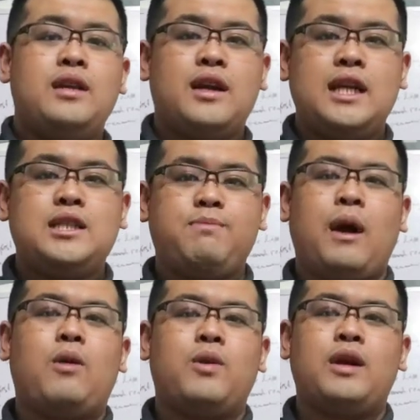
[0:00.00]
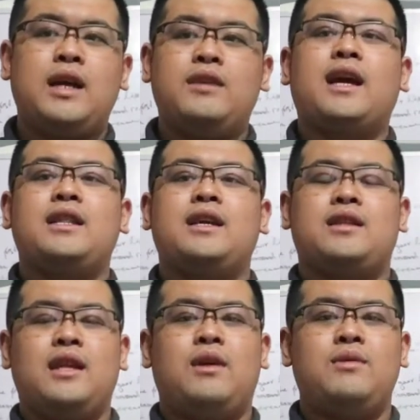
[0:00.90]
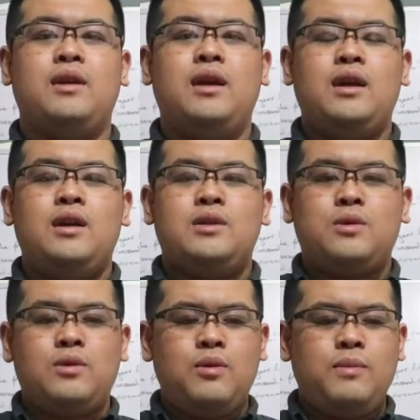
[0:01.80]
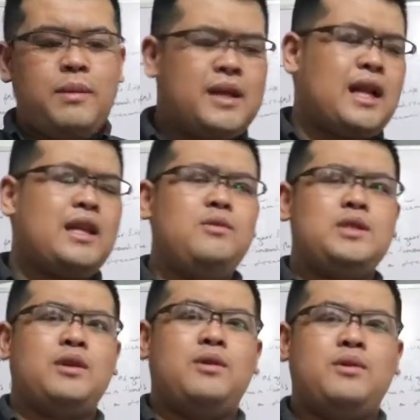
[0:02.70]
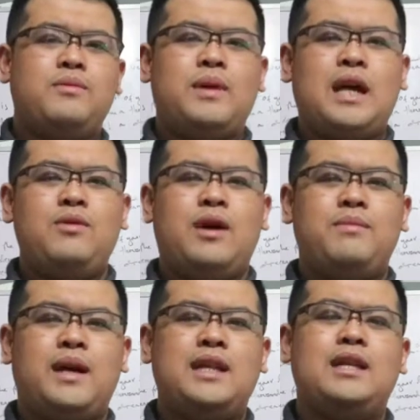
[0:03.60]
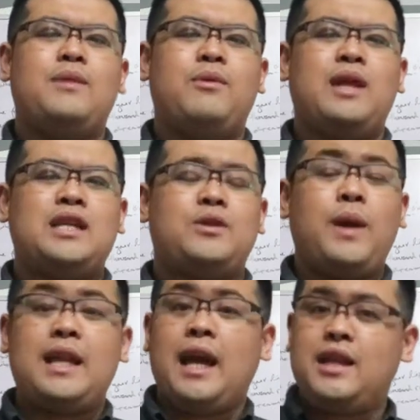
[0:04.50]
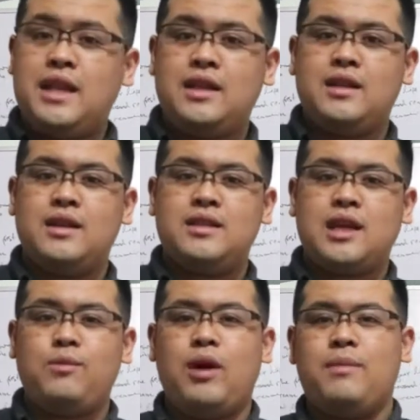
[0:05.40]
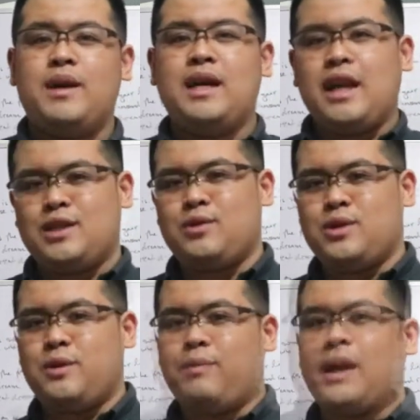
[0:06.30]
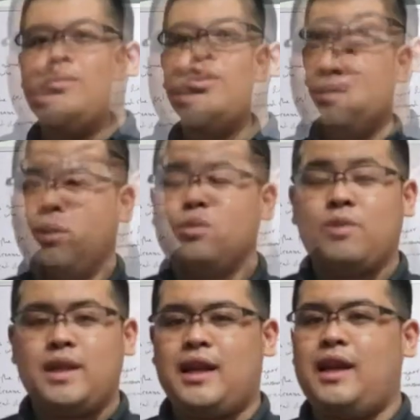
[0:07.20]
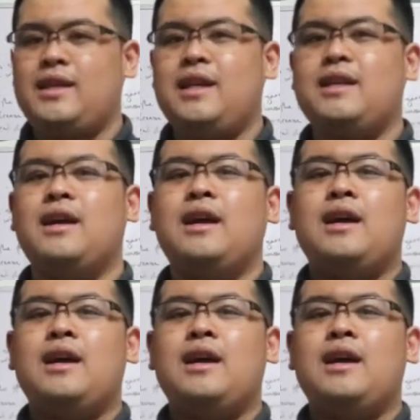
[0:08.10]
There is power in writing it down. So kung may magtatanong sa'yo, magkano nga ba kinita mo last 2018? Saan mo nga ba ginastos yung pera mo noong 2018?